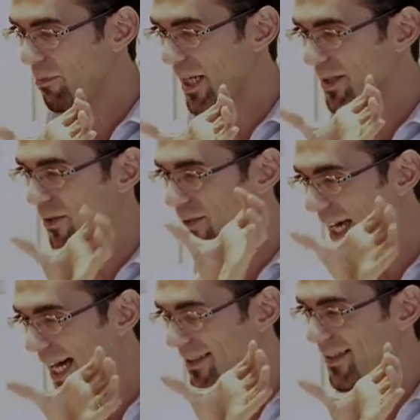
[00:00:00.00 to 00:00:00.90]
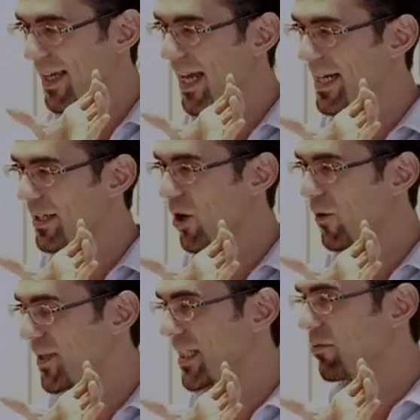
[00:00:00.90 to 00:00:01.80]
pairs of that and
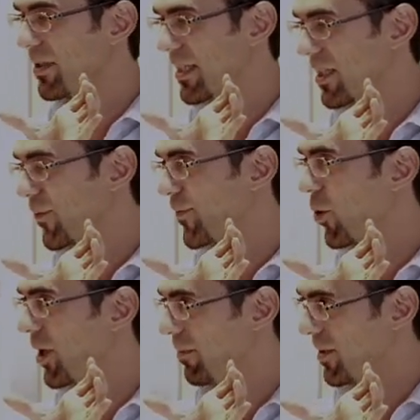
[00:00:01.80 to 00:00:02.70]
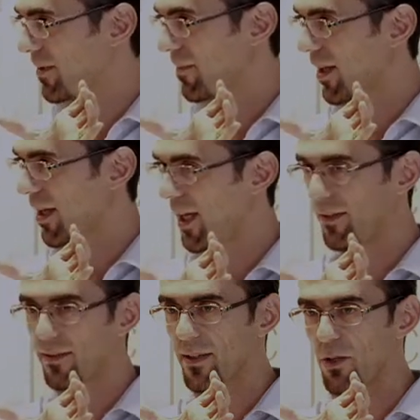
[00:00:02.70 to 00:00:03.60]
of sequences of phonemes.
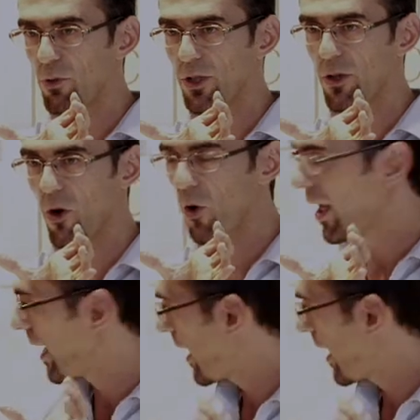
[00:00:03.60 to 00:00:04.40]
And the thing would go